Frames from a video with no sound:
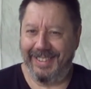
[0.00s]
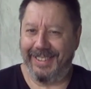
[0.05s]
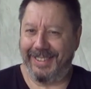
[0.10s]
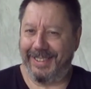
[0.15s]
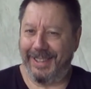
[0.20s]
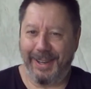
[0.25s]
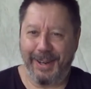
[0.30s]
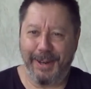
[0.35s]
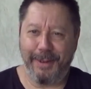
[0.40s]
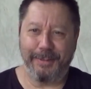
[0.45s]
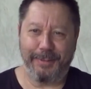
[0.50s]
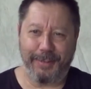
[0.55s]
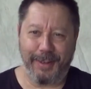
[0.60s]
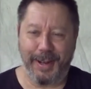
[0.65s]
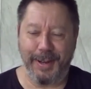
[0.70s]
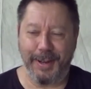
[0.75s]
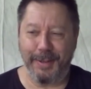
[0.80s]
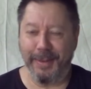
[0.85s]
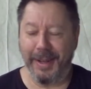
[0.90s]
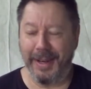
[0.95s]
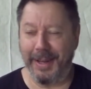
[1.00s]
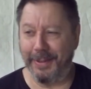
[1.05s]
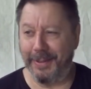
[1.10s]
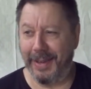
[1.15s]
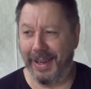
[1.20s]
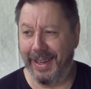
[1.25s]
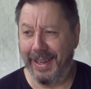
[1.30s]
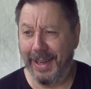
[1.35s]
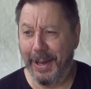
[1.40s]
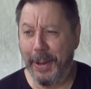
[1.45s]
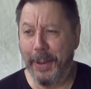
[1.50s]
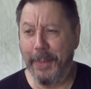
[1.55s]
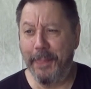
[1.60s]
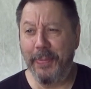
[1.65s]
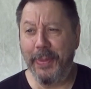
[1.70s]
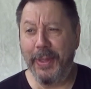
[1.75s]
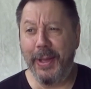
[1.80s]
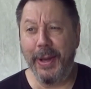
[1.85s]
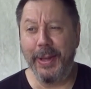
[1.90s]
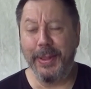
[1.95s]
I can't find them anywhere.
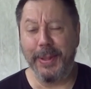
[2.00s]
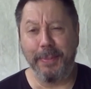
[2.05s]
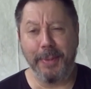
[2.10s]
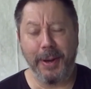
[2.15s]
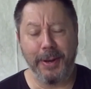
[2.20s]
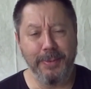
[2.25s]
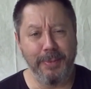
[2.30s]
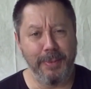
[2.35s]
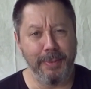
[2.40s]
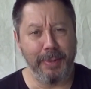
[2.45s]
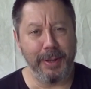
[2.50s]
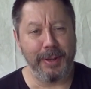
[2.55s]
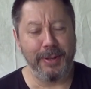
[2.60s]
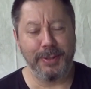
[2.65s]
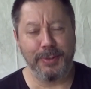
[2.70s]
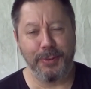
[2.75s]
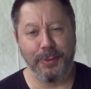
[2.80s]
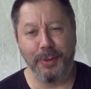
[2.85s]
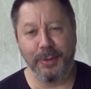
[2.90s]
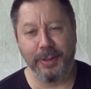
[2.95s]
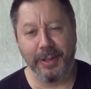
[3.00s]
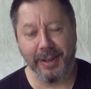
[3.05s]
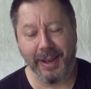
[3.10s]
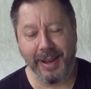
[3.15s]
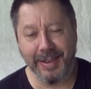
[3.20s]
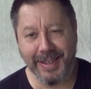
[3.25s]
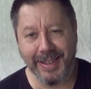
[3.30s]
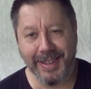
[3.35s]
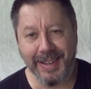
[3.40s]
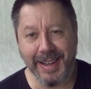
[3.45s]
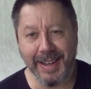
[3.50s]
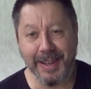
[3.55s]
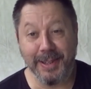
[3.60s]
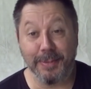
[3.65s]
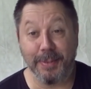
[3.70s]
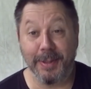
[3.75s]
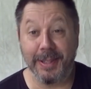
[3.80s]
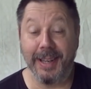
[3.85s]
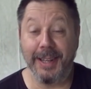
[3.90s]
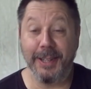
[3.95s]
At the moment because we're organising the
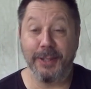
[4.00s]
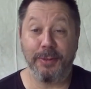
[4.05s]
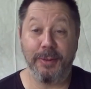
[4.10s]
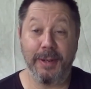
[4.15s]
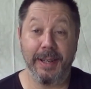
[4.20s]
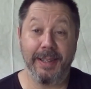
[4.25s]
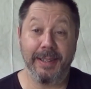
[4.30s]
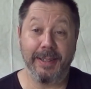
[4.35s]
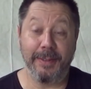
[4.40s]
Innsmouth Literary